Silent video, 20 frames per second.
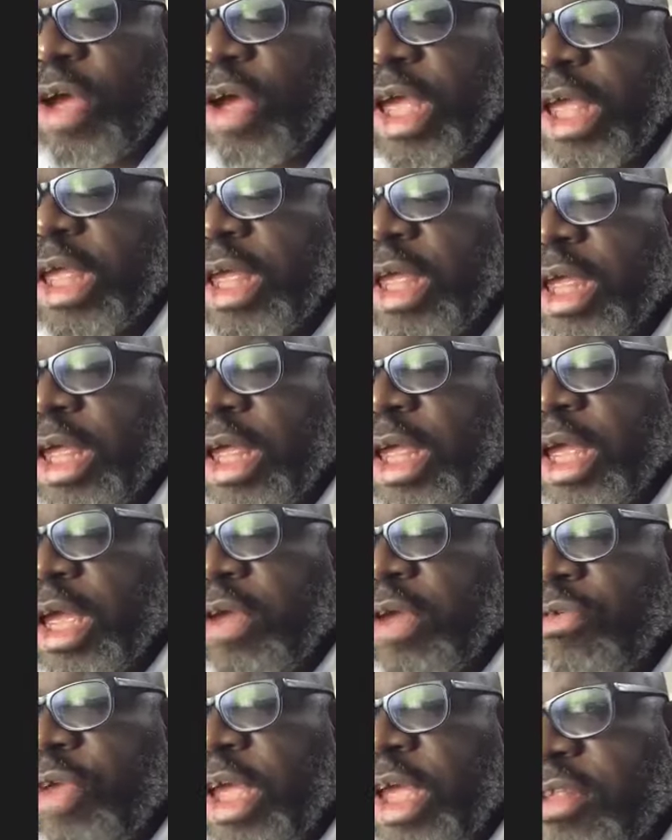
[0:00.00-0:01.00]
enjoy
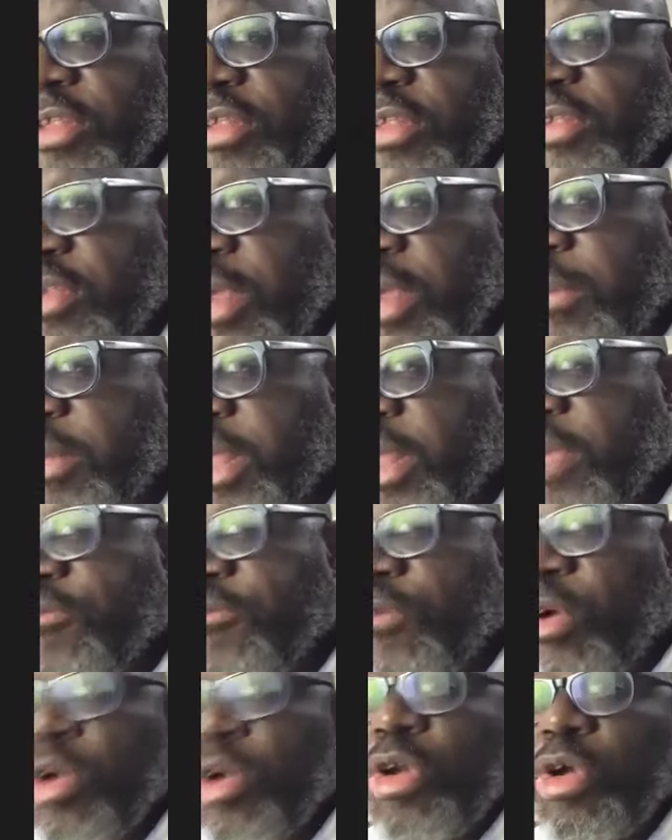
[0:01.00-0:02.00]
creating
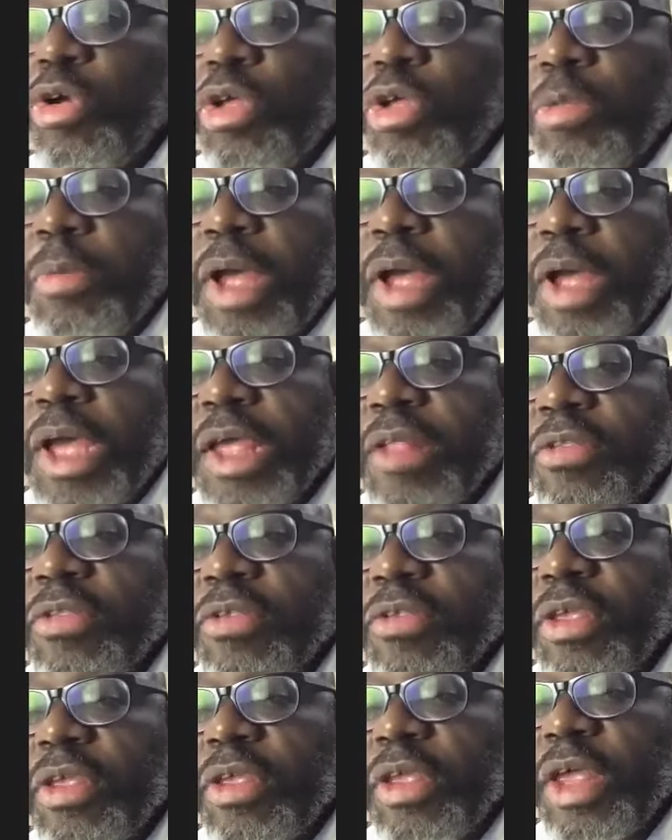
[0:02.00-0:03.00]
something for a local
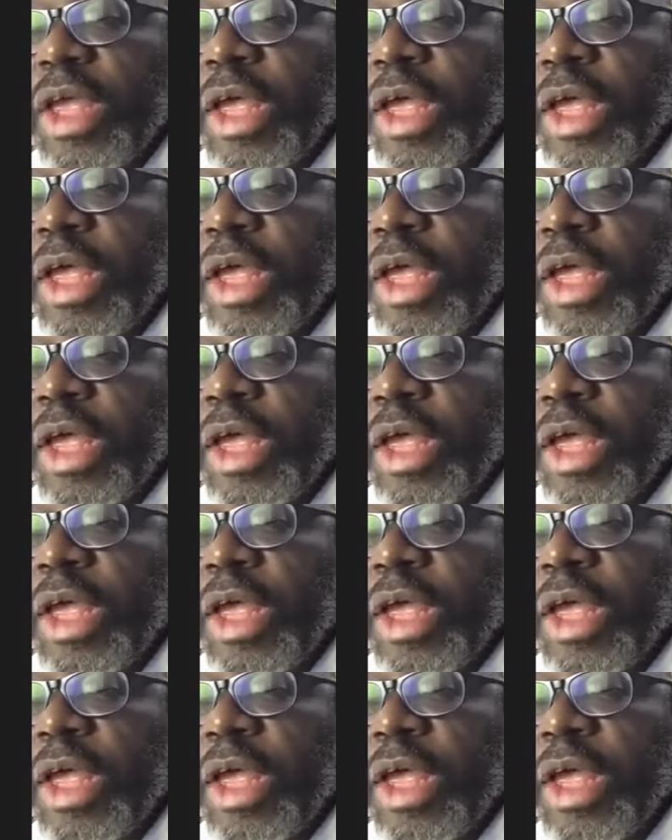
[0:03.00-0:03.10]
market.